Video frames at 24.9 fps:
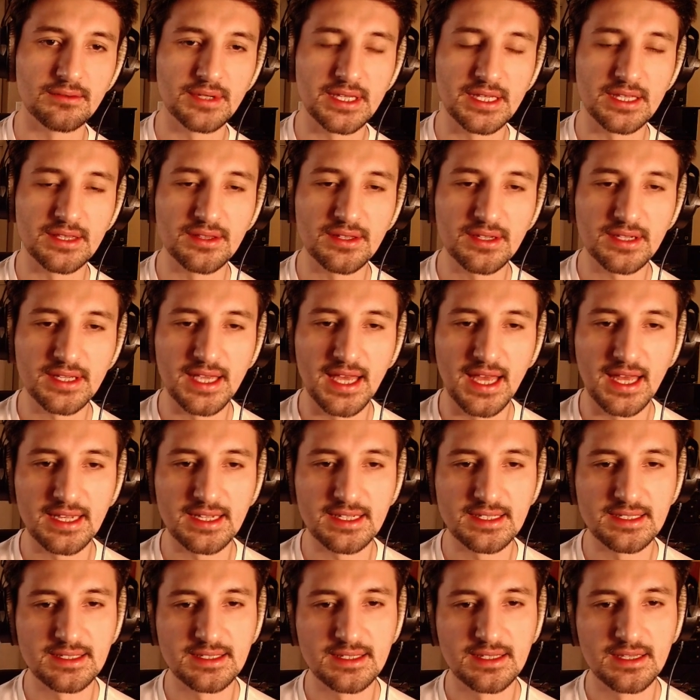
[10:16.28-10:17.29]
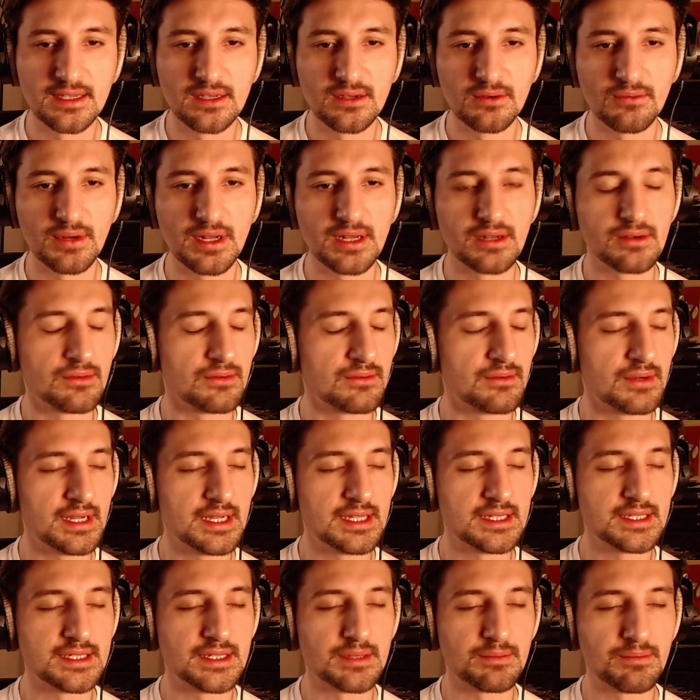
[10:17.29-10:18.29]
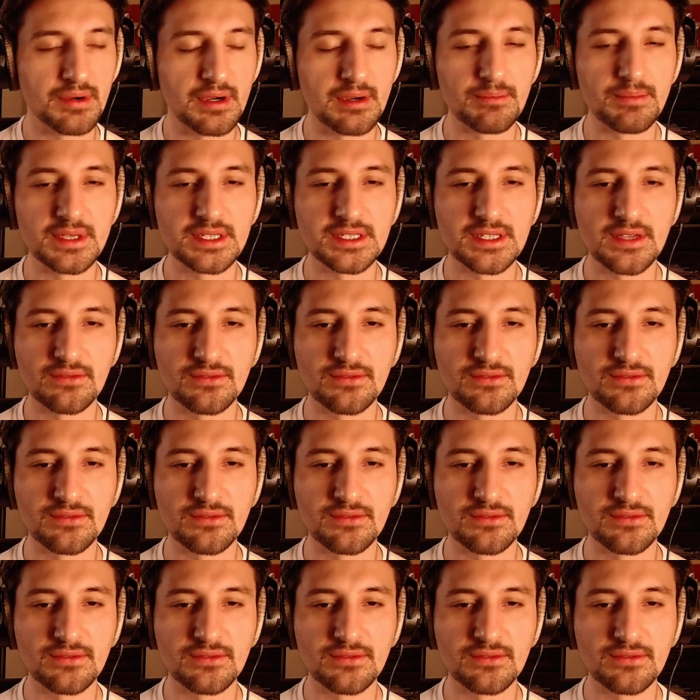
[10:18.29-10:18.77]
can look at is, well, what is the purpose